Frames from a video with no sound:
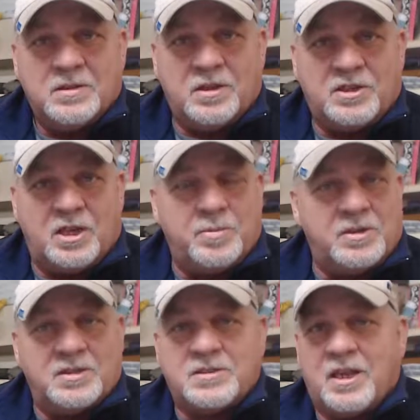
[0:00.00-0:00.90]
okay? But
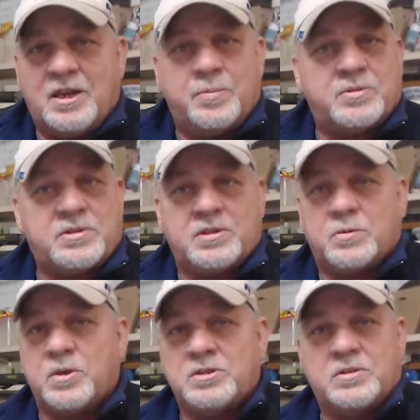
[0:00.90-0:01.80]
let's 80%,
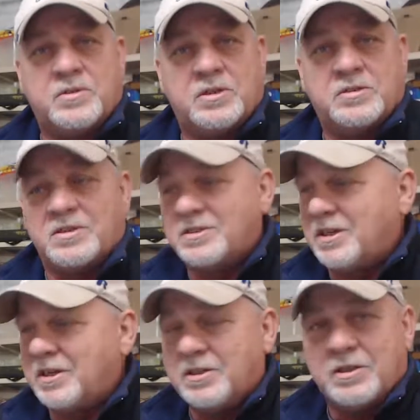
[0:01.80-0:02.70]
the rest of us, let's
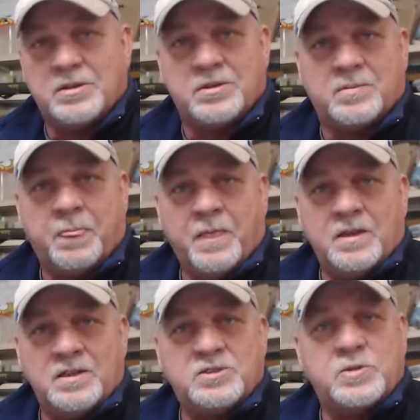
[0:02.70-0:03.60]
get in here and
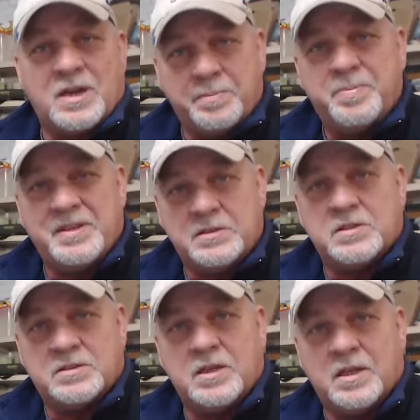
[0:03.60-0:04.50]
let's try to beat
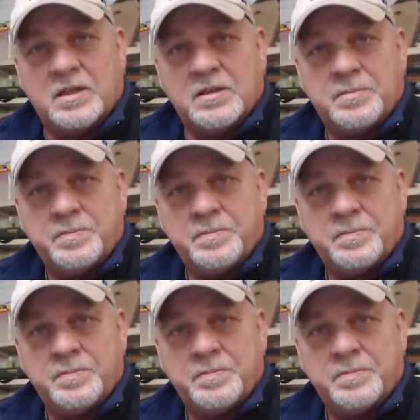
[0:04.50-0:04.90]
this thing.